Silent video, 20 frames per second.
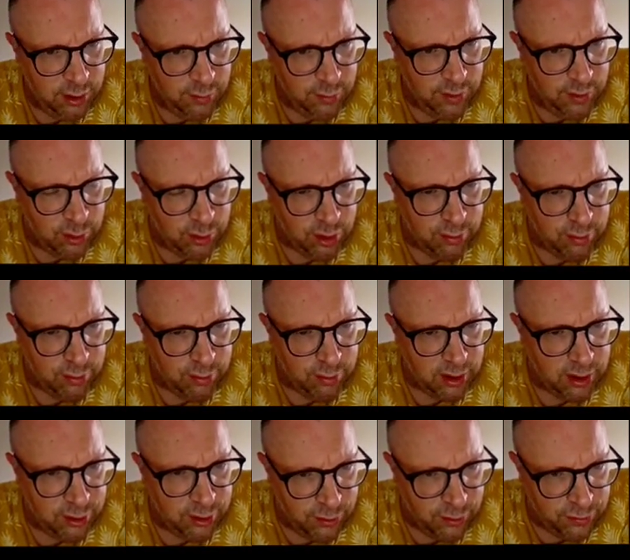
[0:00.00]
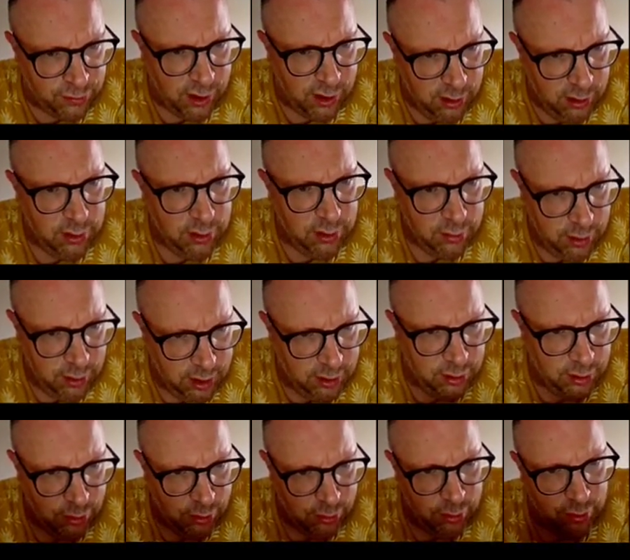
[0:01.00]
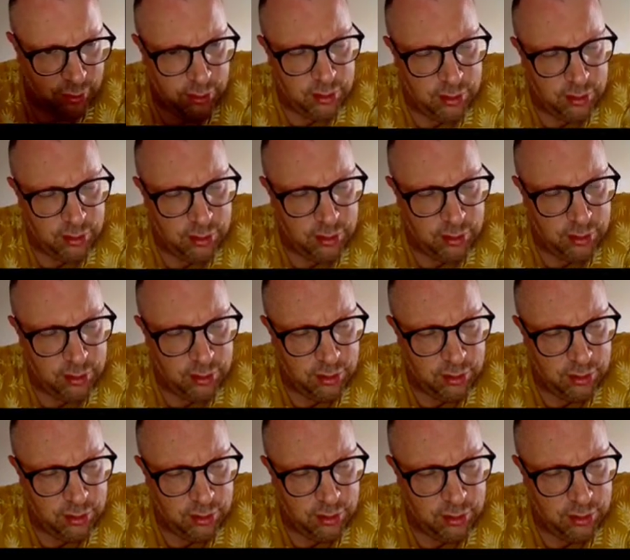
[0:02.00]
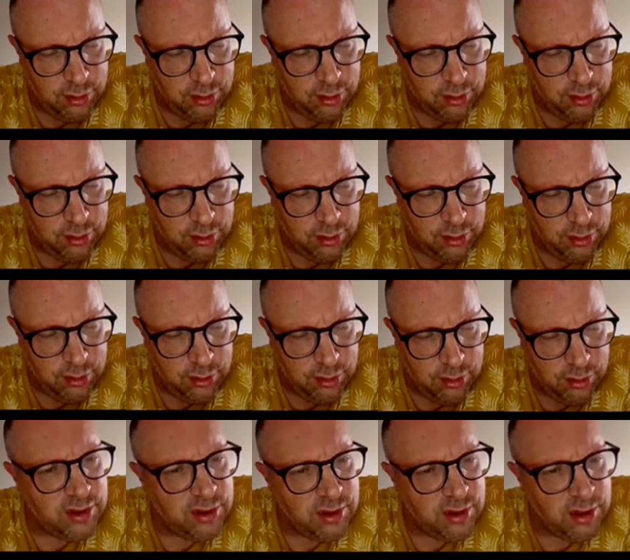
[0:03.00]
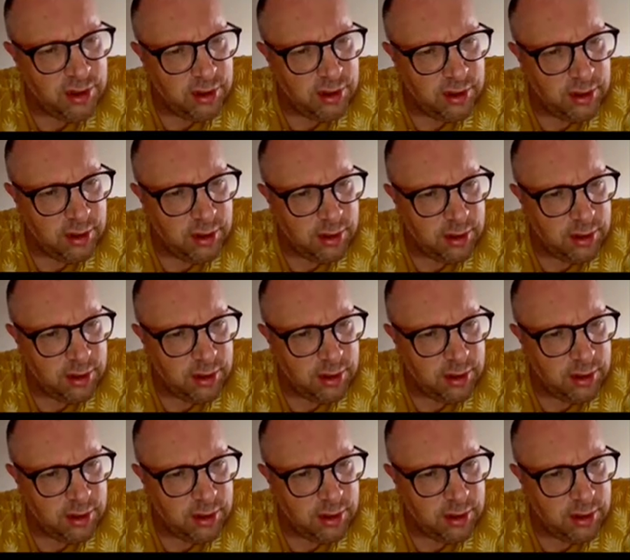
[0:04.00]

So we told Microsoft, you need to make some improvements in